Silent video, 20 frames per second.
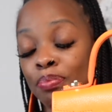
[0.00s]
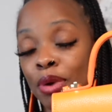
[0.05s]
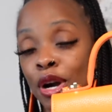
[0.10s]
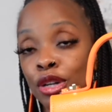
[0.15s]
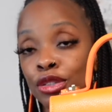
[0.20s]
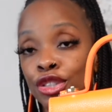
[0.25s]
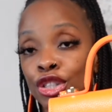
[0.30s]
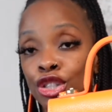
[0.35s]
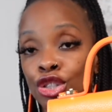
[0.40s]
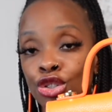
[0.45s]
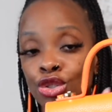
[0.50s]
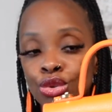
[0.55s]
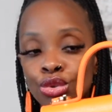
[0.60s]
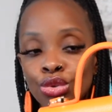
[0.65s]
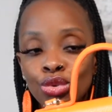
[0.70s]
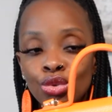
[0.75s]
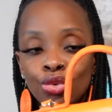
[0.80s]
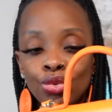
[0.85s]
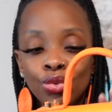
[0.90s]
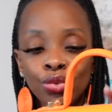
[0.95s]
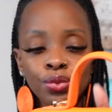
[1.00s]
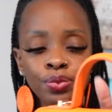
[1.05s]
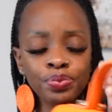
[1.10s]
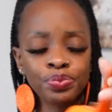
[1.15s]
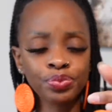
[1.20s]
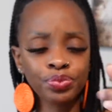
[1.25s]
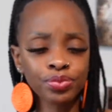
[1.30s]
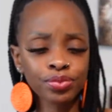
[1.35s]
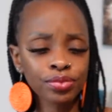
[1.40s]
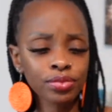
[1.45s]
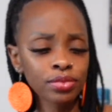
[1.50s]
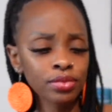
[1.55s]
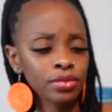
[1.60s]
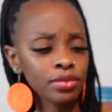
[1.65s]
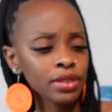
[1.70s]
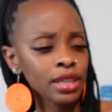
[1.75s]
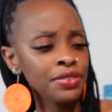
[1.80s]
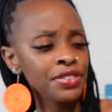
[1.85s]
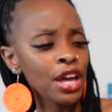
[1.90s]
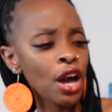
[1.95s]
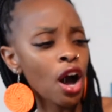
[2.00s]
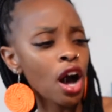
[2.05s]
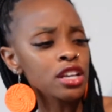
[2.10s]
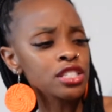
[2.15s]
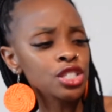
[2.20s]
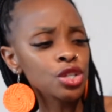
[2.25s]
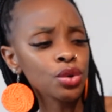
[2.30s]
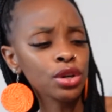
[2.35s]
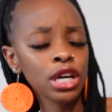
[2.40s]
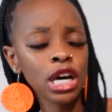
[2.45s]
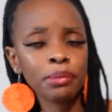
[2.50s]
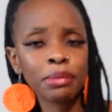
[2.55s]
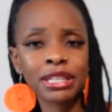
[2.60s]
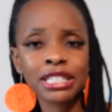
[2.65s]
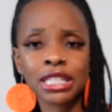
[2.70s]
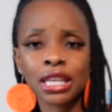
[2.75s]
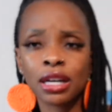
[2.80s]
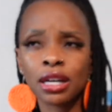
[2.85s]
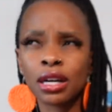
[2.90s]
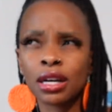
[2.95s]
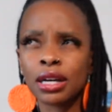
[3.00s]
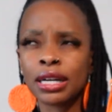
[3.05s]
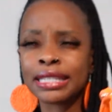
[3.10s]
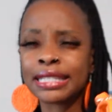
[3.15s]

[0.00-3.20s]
purchase soon. They also come in a